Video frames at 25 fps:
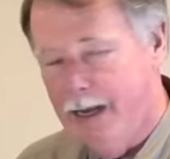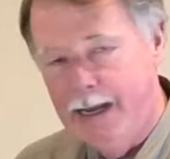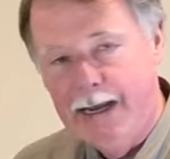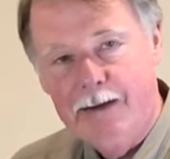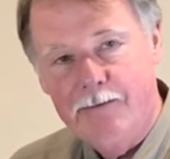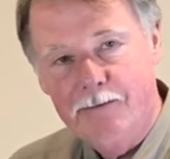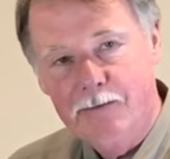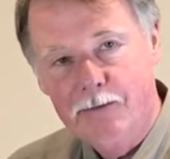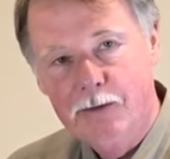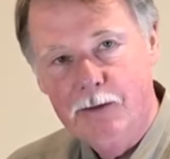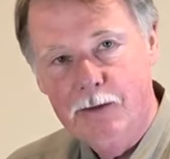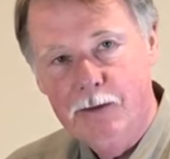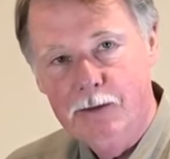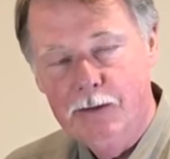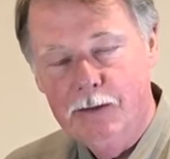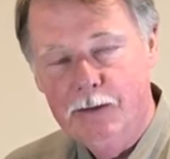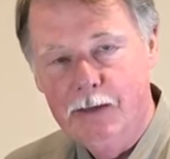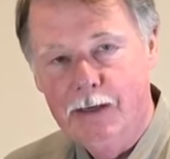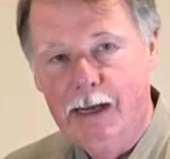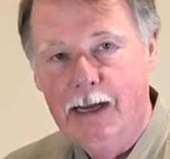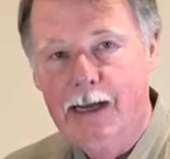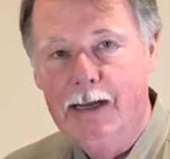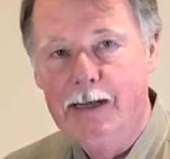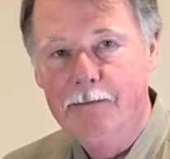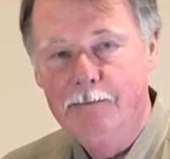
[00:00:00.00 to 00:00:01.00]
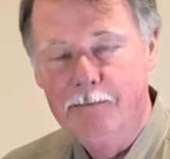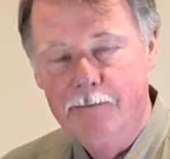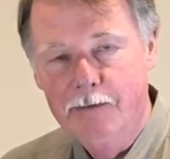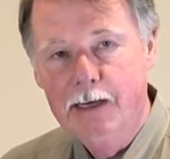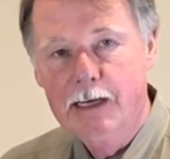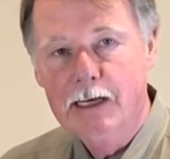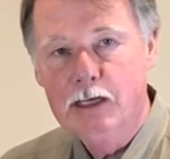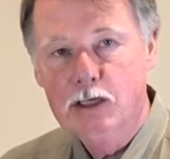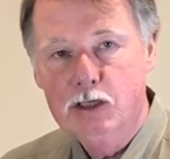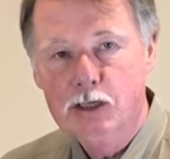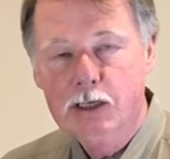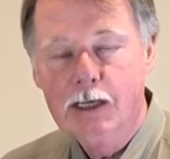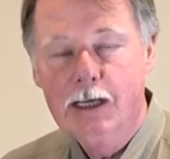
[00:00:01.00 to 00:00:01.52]
after I
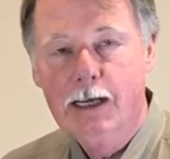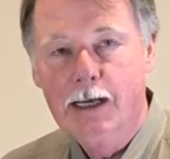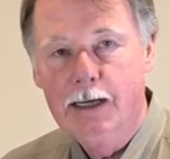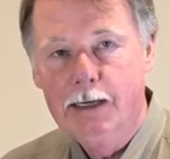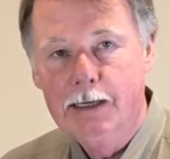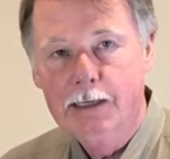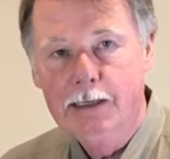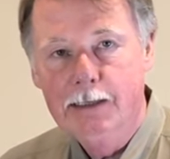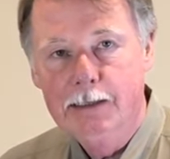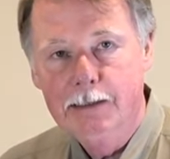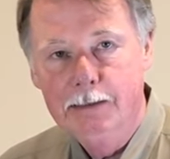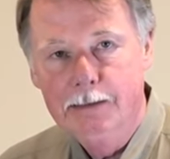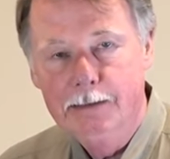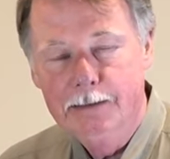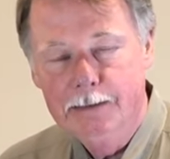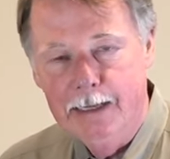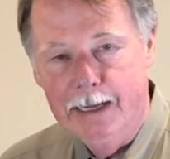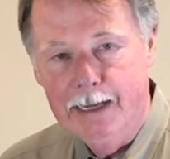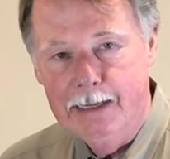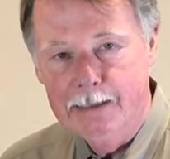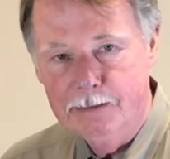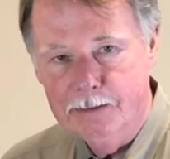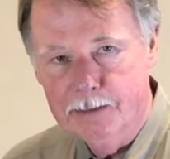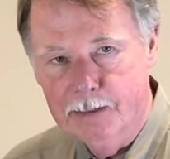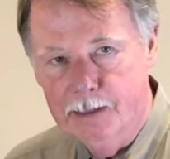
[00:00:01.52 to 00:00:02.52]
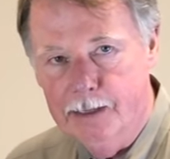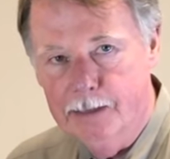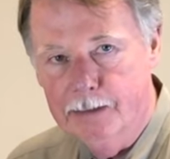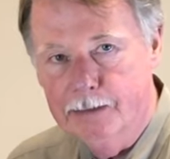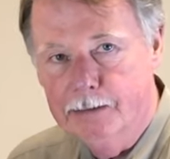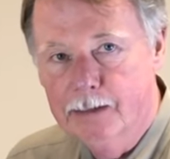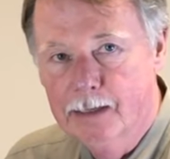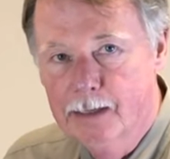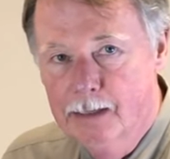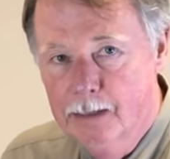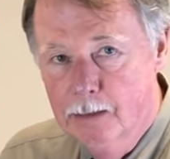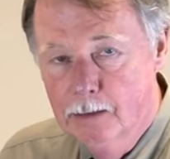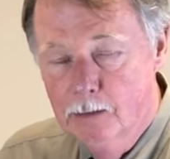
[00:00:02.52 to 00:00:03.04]
finish cutting
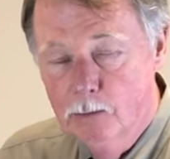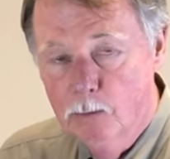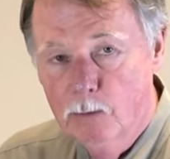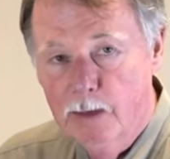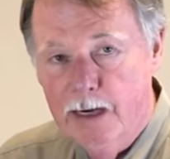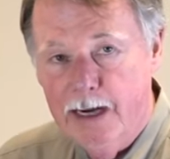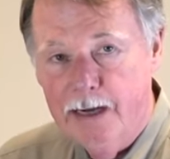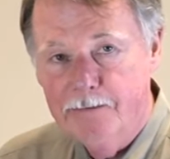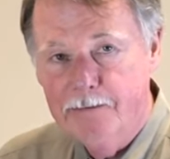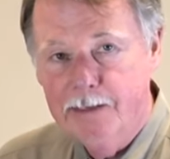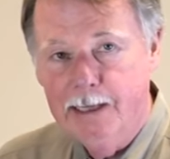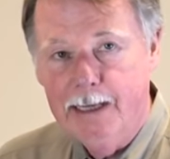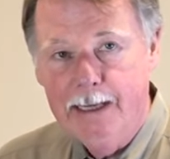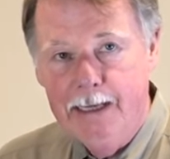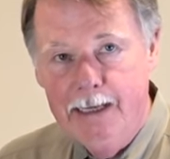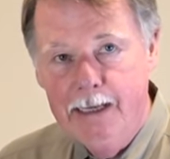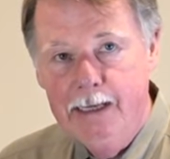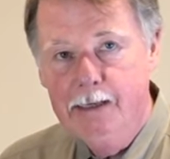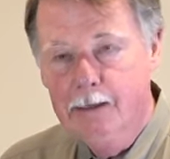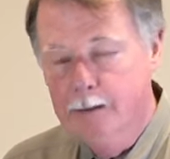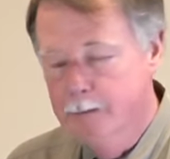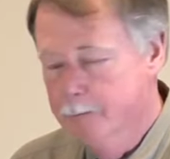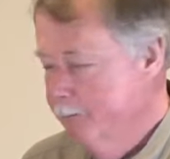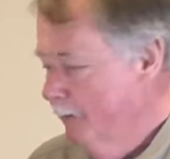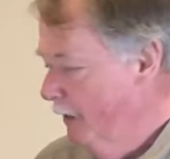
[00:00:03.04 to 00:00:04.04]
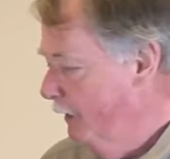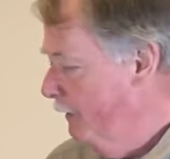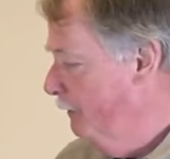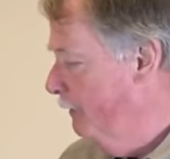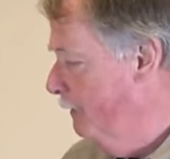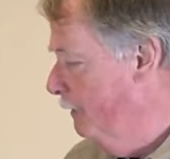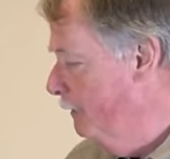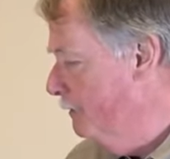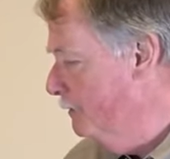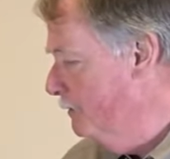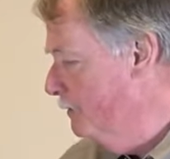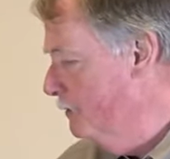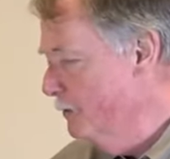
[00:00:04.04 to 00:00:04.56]
Tanzanite, we have to heat them,
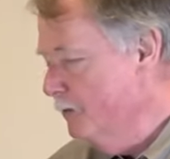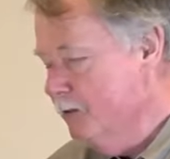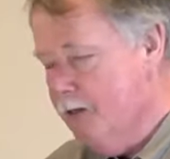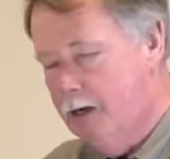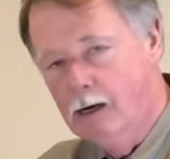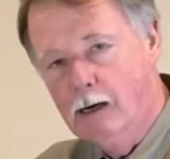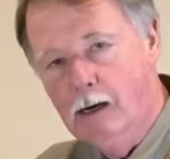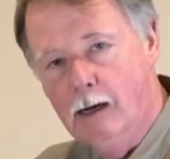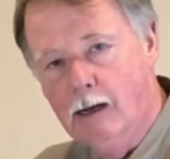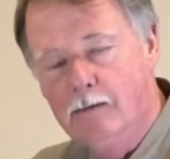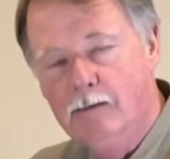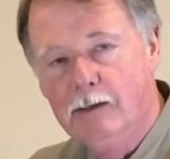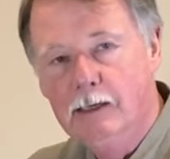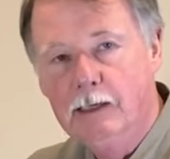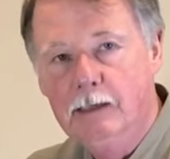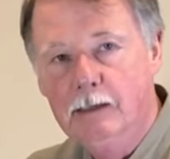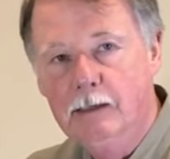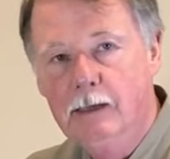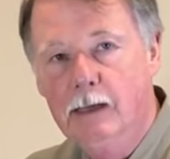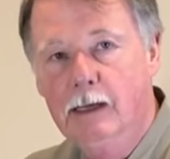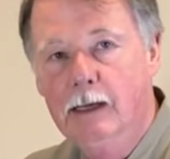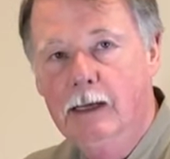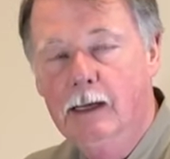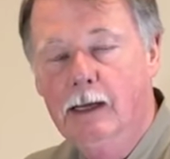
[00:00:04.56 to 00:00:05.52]
and this is our oven.